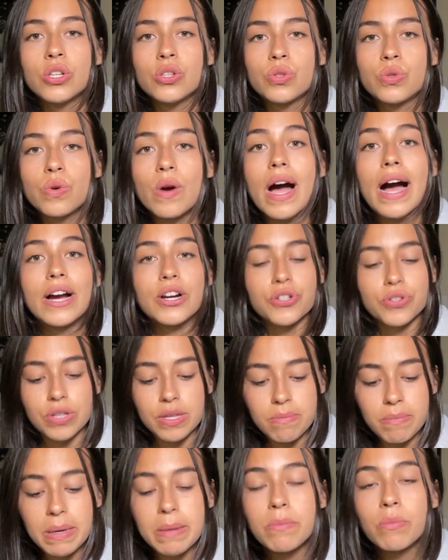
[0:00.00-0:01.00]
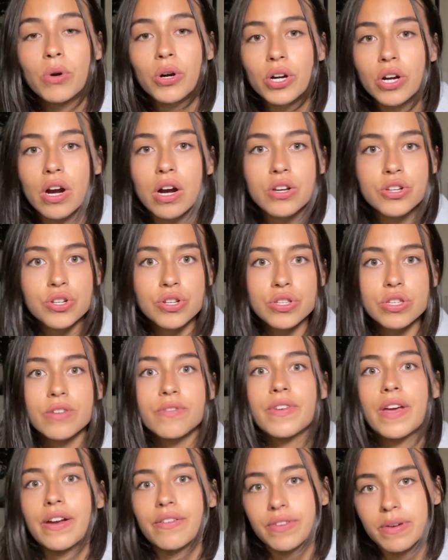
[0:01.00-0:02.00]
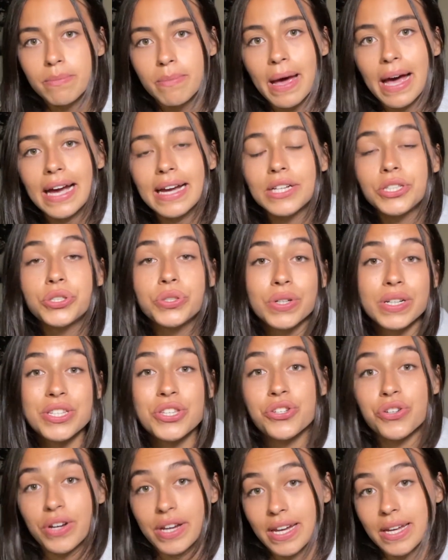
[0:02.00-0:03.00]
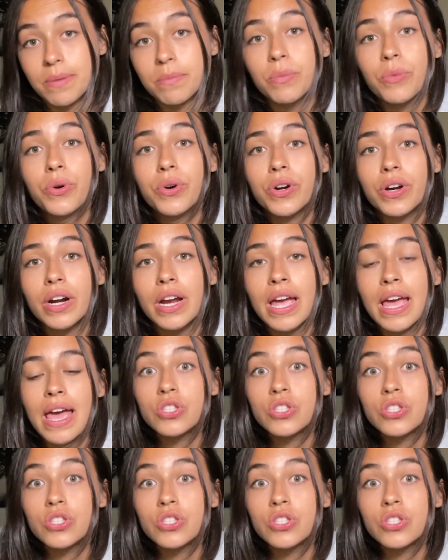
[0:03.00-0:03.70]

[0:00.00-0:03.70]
to actually be more conscious of every bite, to enjoy it more.